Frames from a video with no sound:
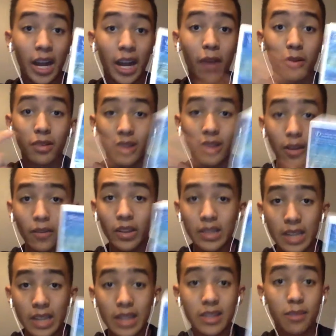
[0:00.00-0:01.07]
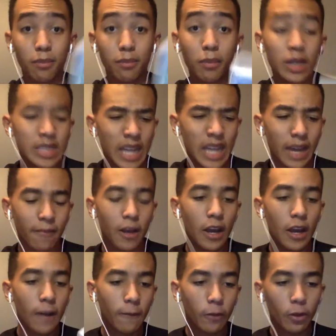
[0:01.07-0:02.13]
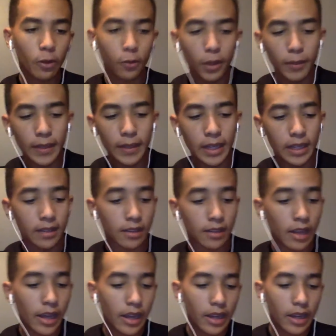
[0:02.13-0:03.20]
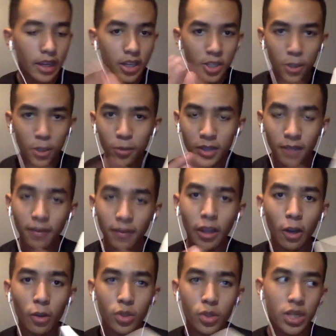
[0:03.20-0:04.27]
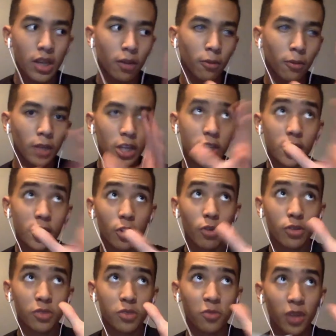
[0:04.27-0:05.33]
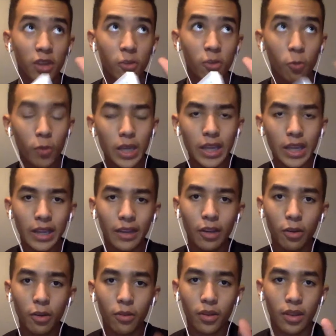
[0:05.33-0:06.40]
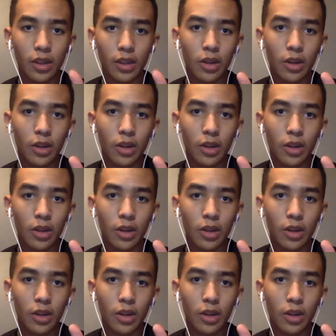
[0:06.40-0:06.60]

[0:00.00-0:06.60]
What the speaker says: I would definitely say it's a must-have for the Wii because it shows off the ocean and it really shows what the Wii can do with,